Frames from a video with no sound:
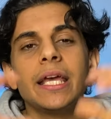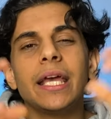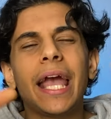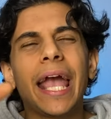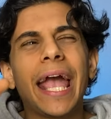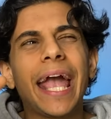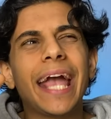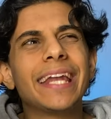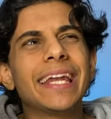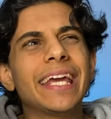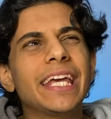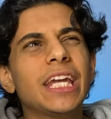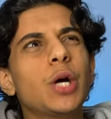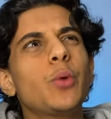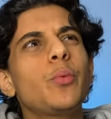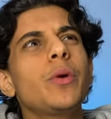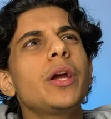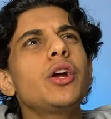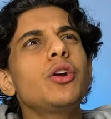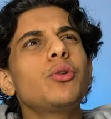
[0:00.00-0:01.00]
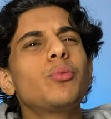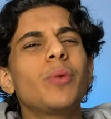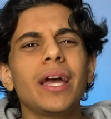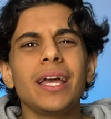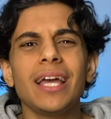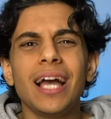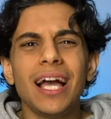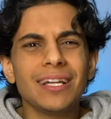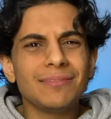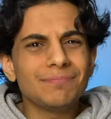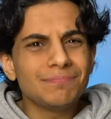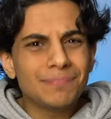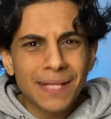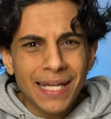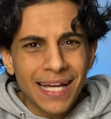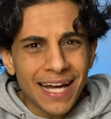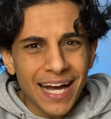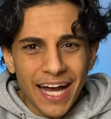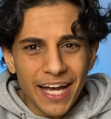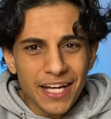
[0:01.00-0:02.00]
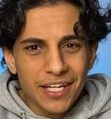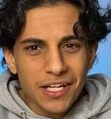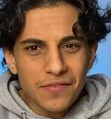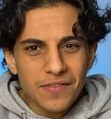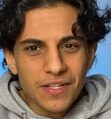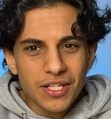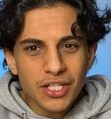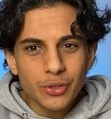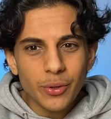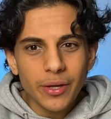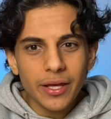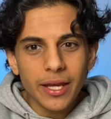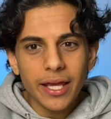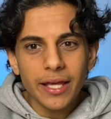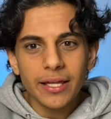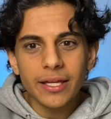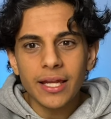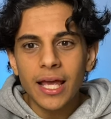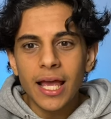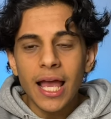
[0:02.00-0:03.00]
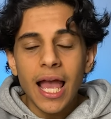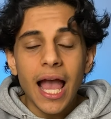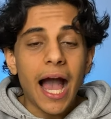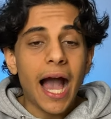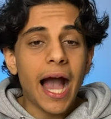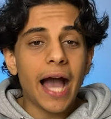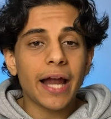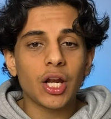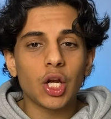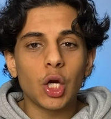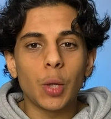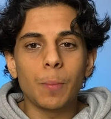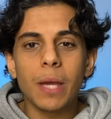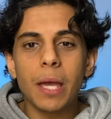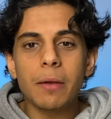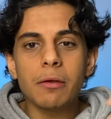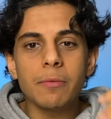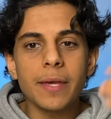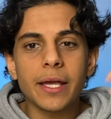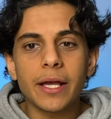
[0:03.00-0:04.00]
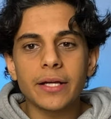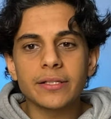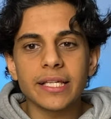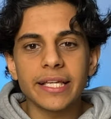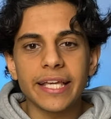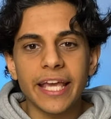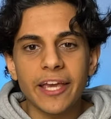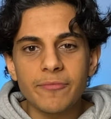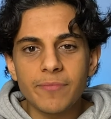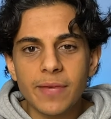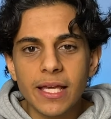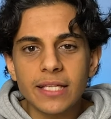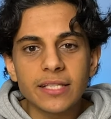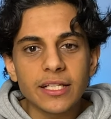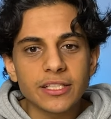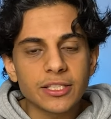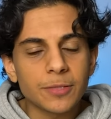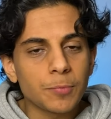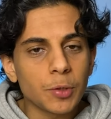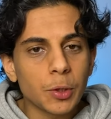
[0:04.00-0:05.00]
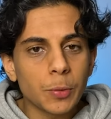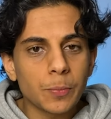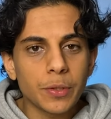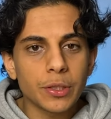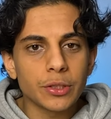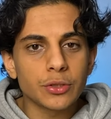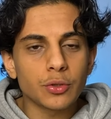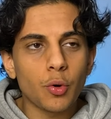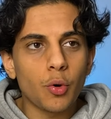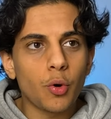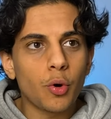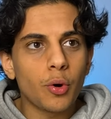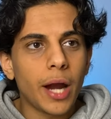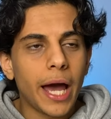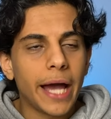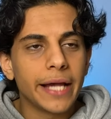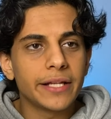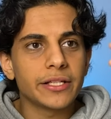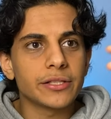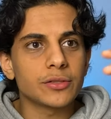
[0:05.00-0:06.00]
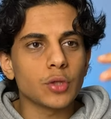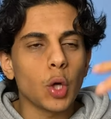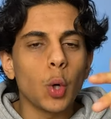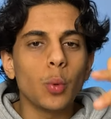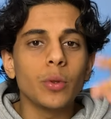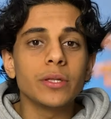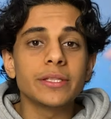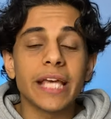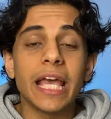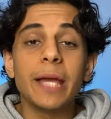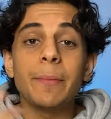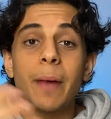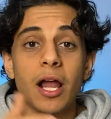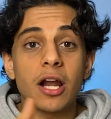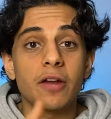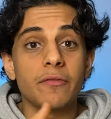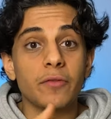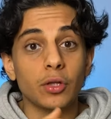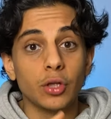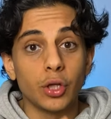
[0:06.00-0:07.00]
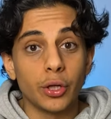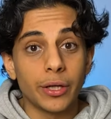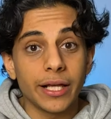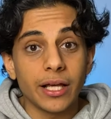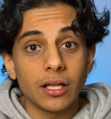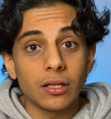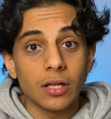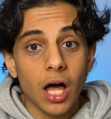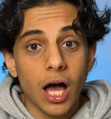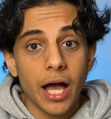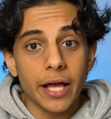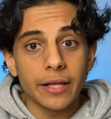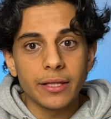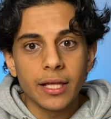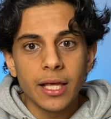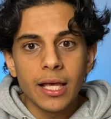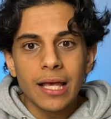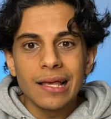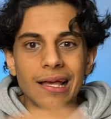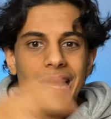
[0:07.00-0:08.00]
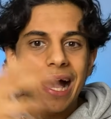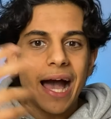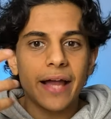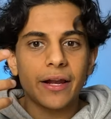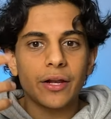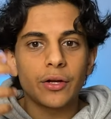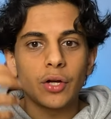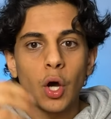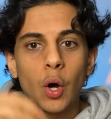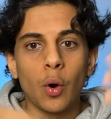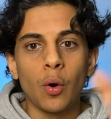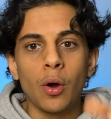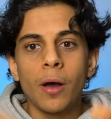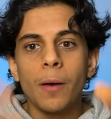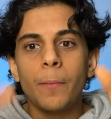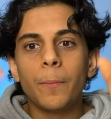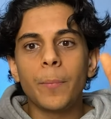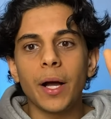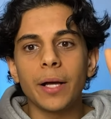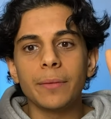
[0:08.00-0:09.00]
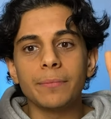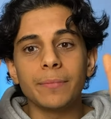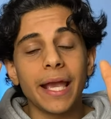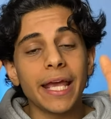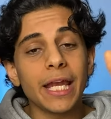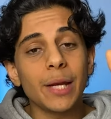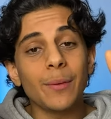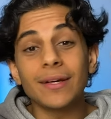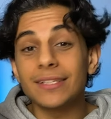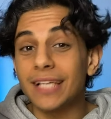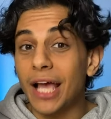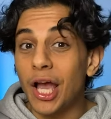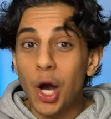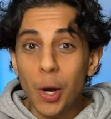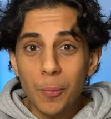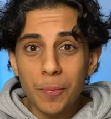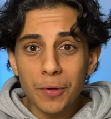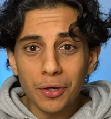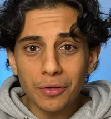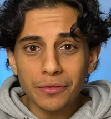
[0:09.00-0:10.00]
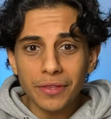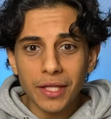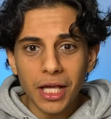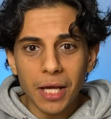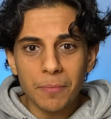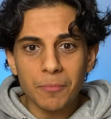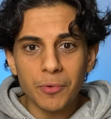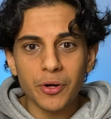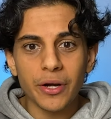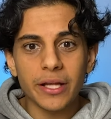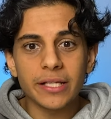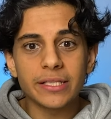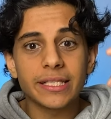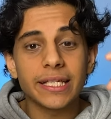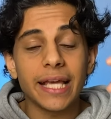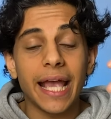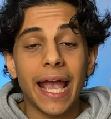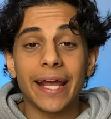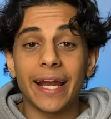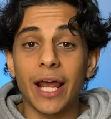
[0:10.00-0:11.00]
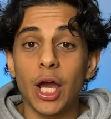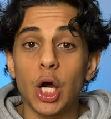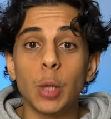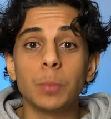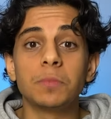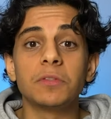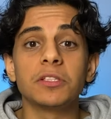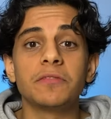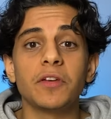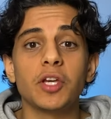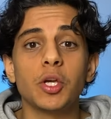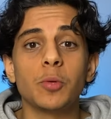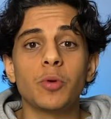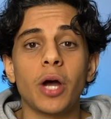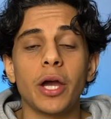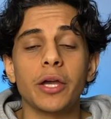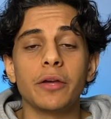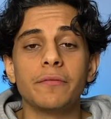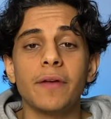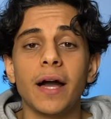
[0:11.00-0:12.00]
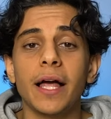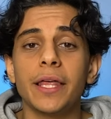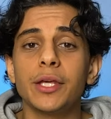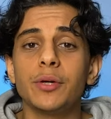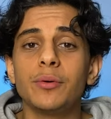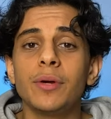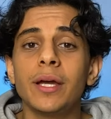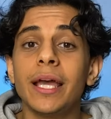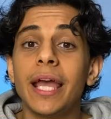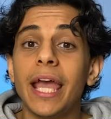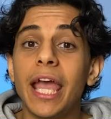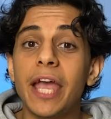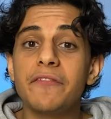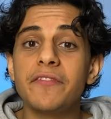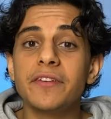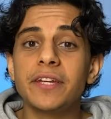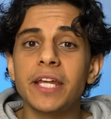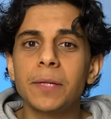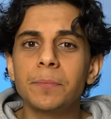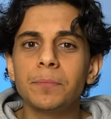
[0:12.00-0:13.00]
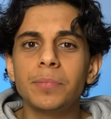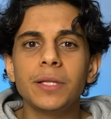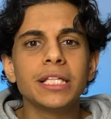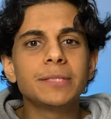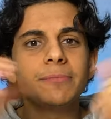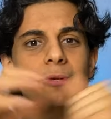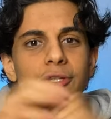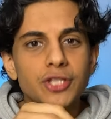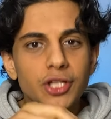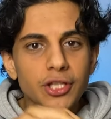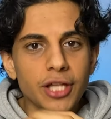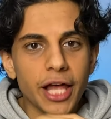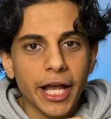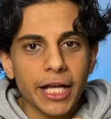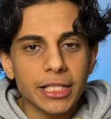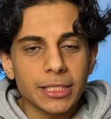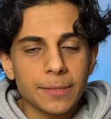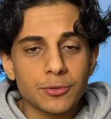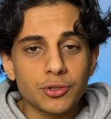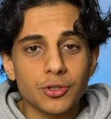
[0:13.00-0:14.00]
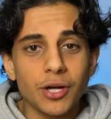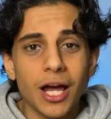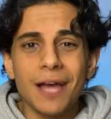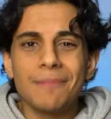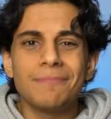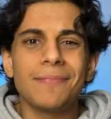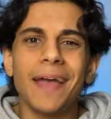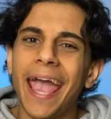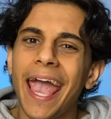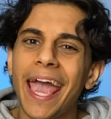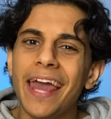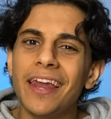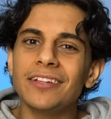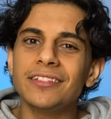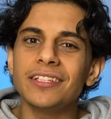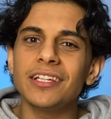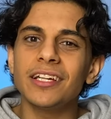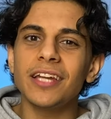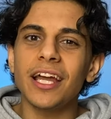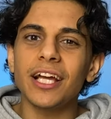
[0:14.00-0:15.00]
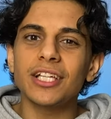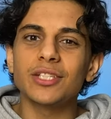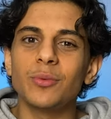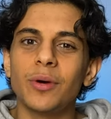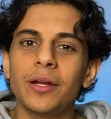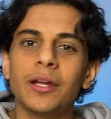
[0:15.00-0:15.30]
And in a weird way, I kind of enjoyed it. I don't know, maybe because it gave me a sense of purpose or I just always came out of it learning a lot. I don't know. But anyways, I hope you don't think I'm crazy and I hope this video brought you value. If it did, please make sure to like and subscribe and I'll see you in the next one.